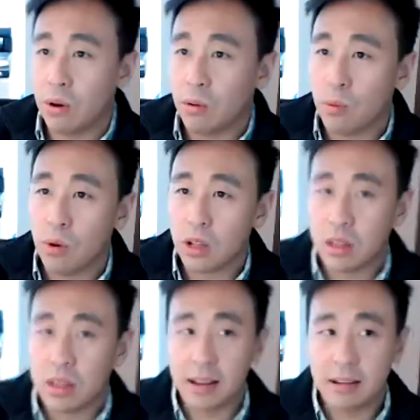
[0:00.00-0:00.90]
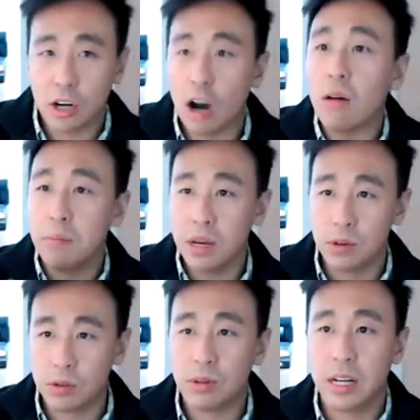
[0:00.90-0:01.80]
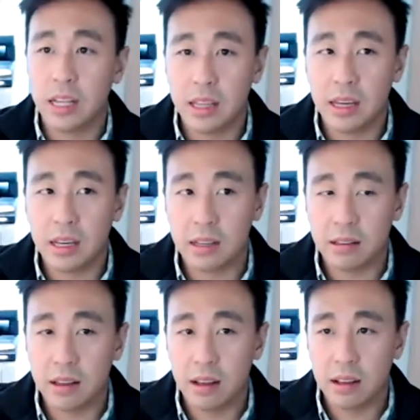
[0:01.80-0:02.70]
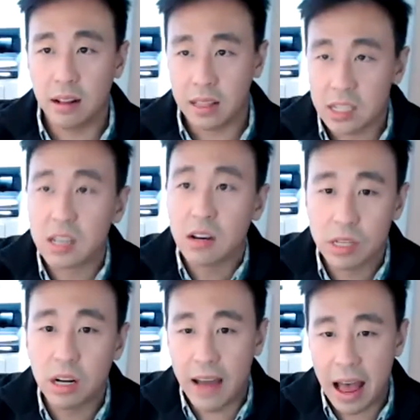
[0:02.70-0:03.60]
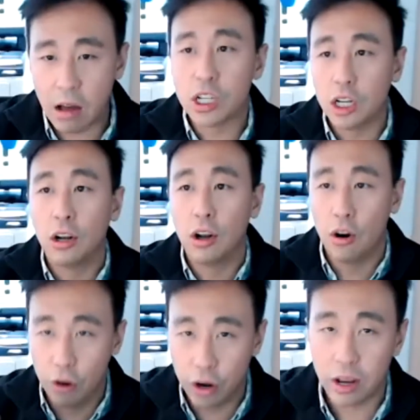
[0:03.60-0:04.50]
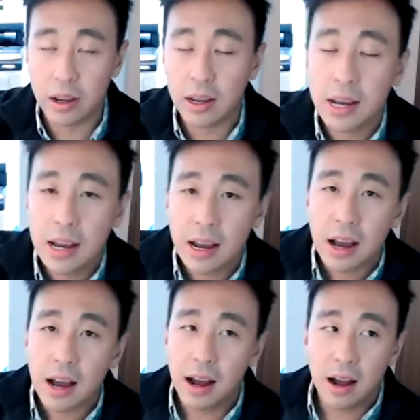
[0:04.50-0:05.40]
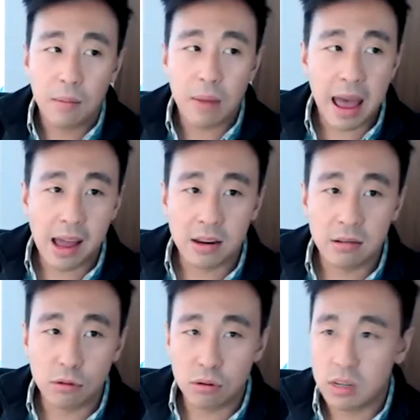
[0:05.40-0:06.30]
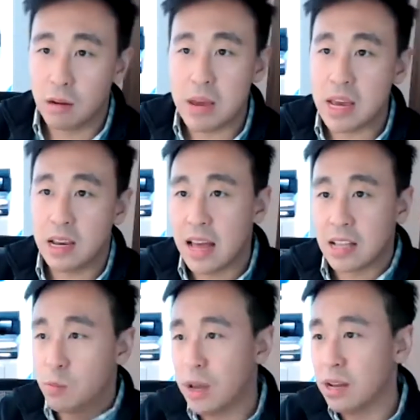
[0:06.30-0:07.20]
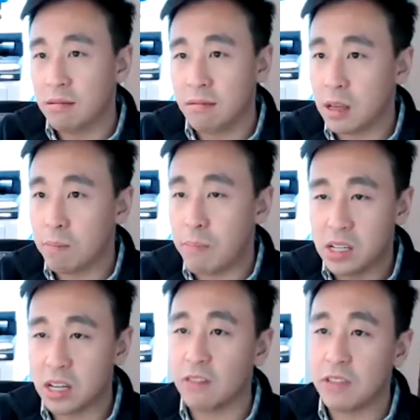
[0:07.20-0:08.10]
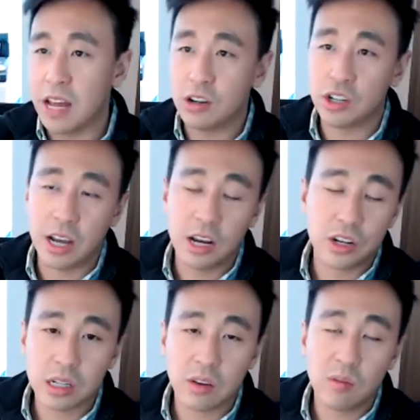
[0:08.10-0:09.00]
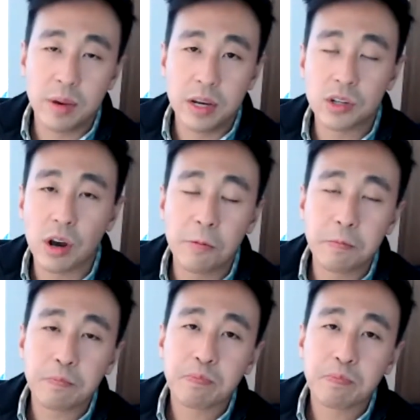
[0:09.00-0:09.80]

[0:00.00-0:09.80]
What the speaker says: what that taught me was really the skill set of how to learn. And to me, that's been the best gift that education has given me. So